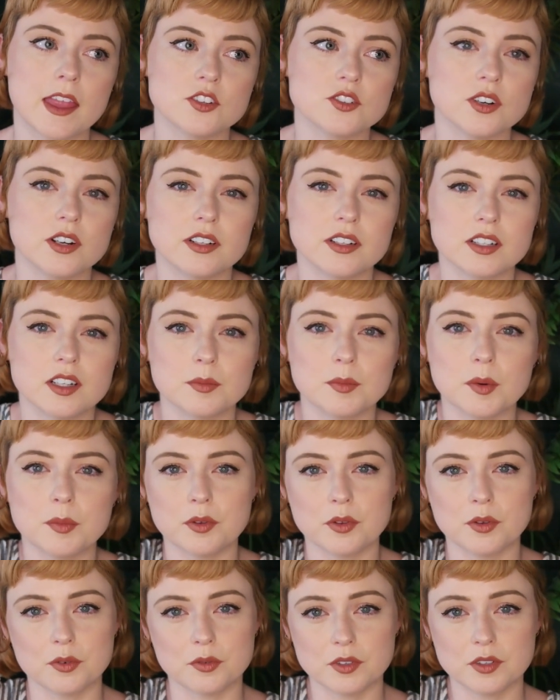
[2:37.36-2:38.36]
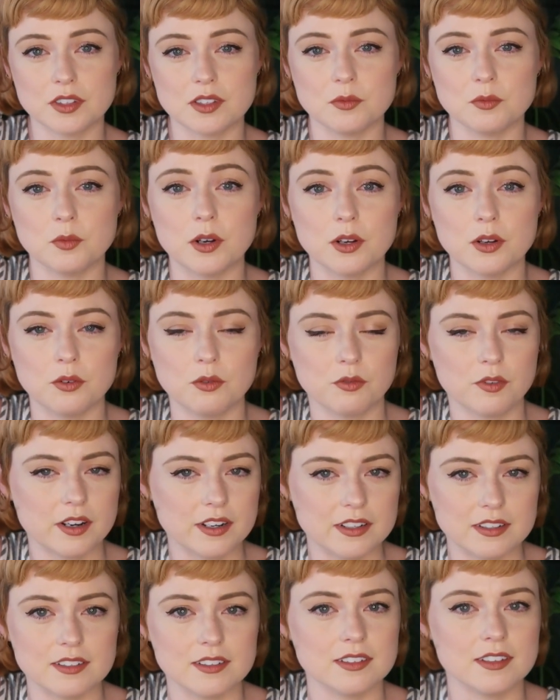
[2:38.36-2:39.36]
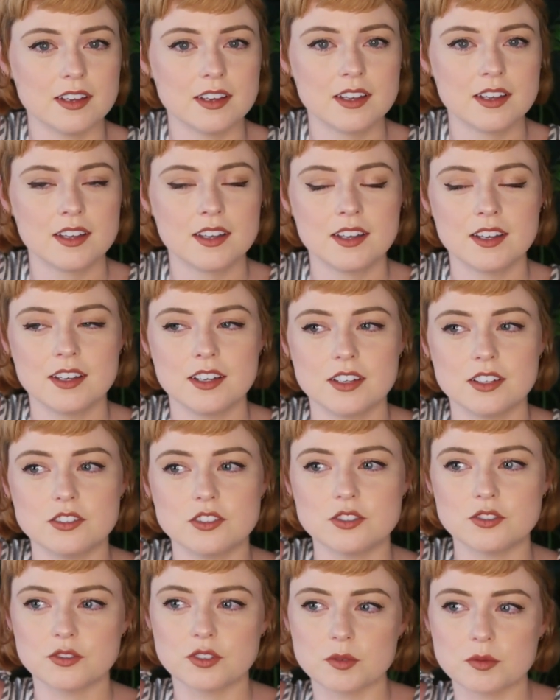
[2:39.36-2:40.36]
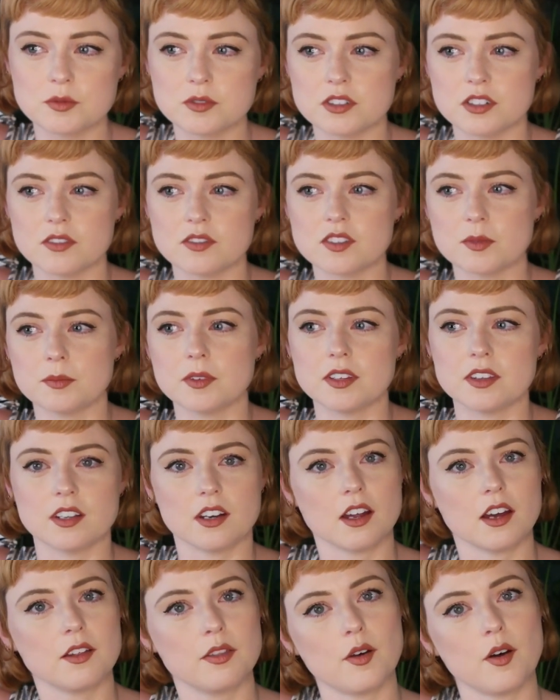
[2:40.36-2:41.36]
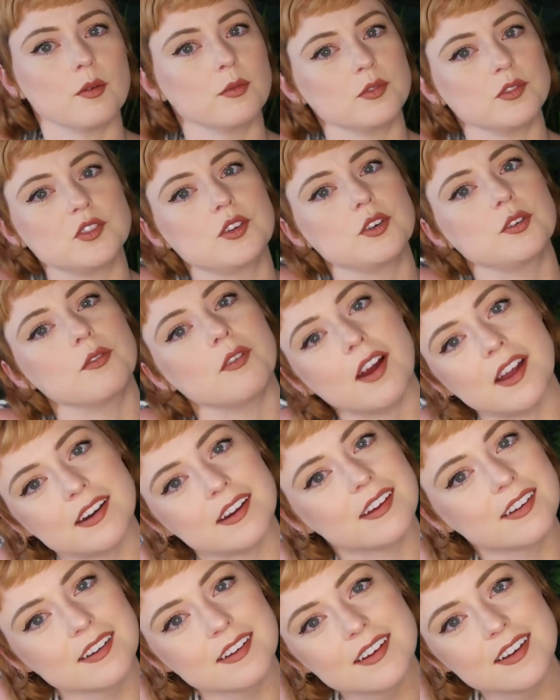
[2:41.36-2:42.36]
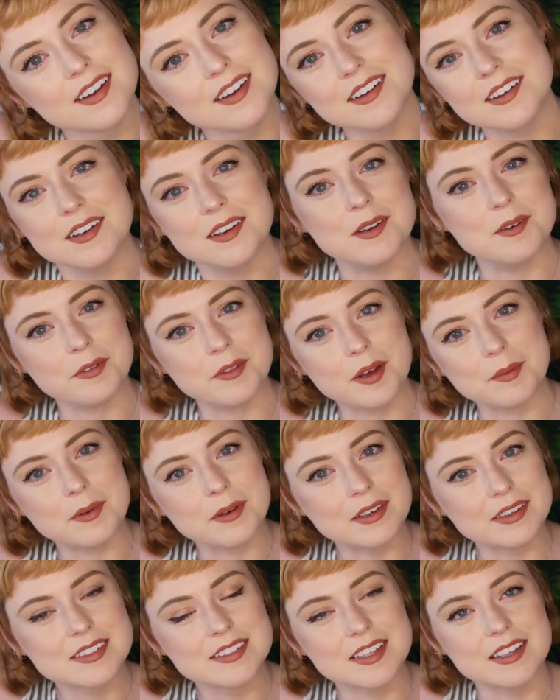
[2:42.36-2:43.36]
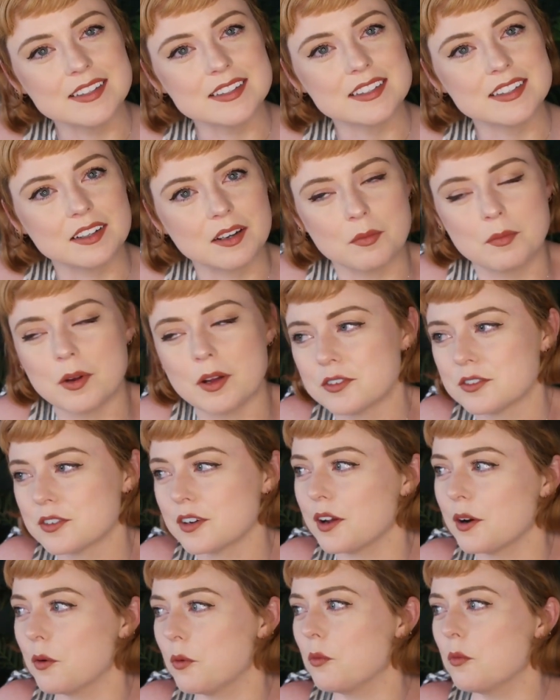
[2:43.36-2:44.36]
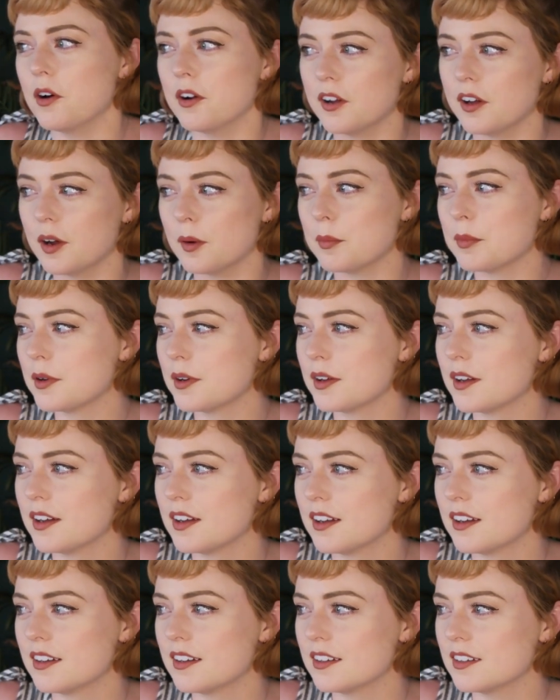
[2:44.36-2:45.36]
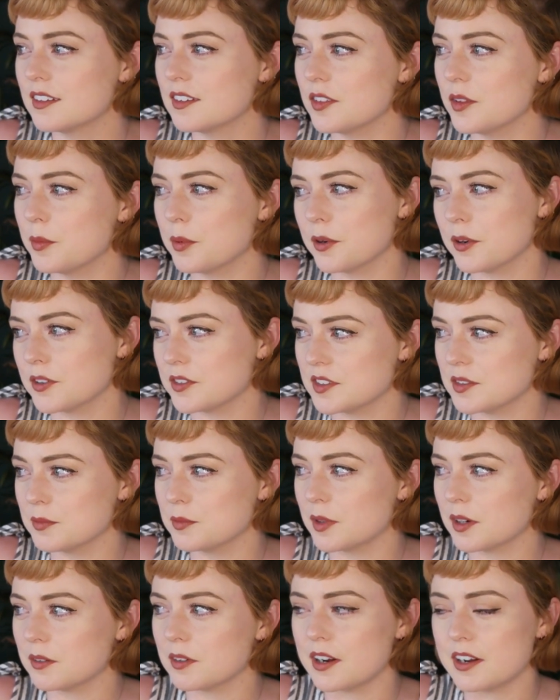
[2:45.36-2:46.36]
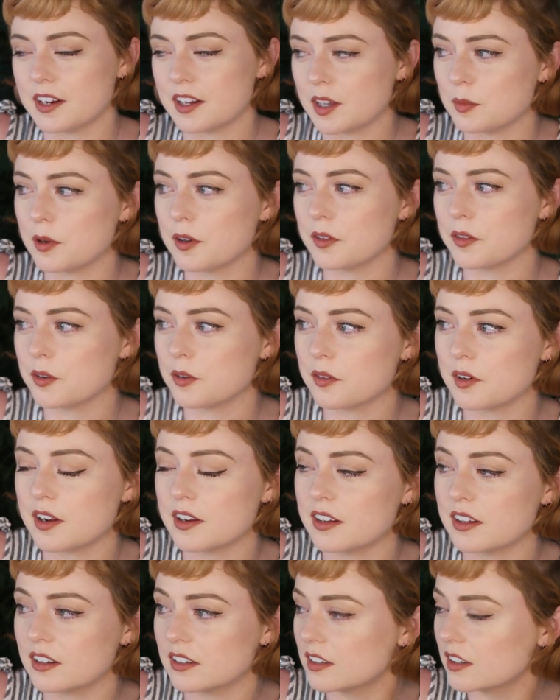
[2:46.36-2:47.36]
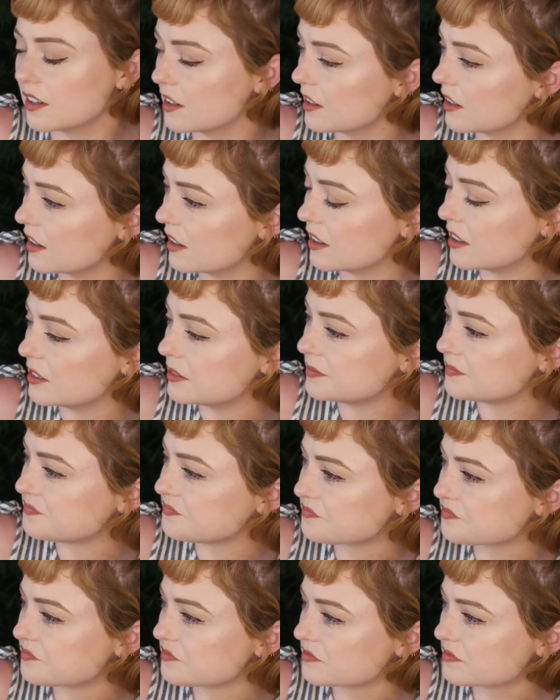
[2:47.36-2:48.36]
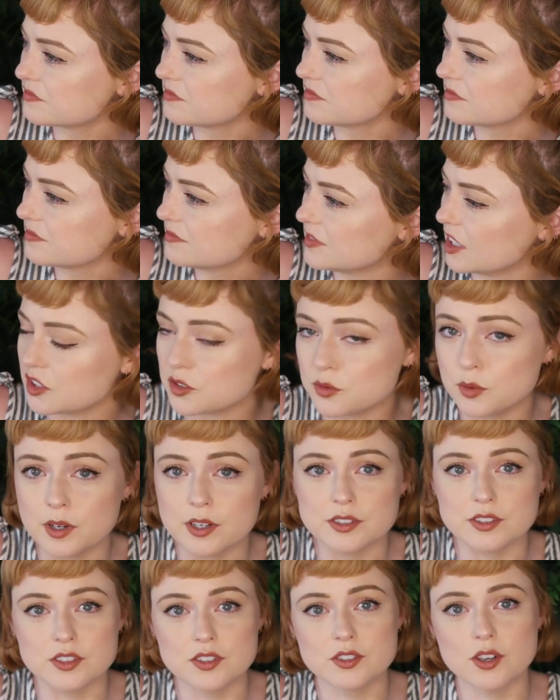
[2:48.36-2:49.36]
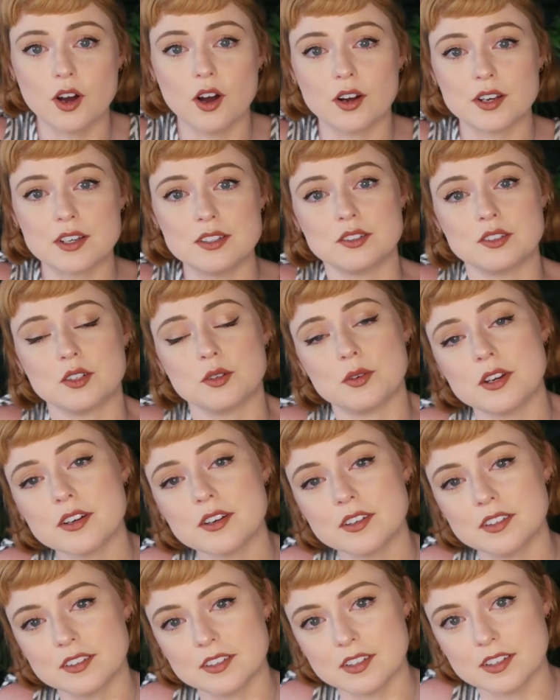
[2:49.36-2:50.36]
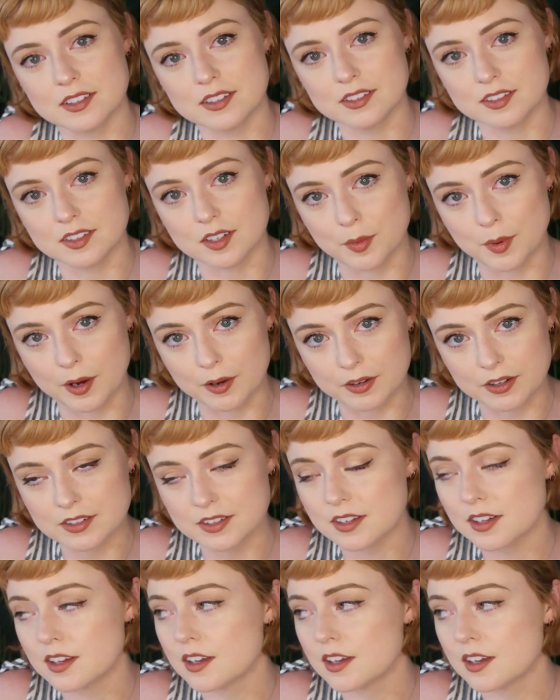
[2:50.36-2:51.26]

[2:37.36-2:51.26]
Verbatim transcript: try and come up with a really well written description of something that I thought was good writing, if that makes sense. Like, I'm not trying to one up the person by writing about their writing. Um, that's why I just talk incoherently about it,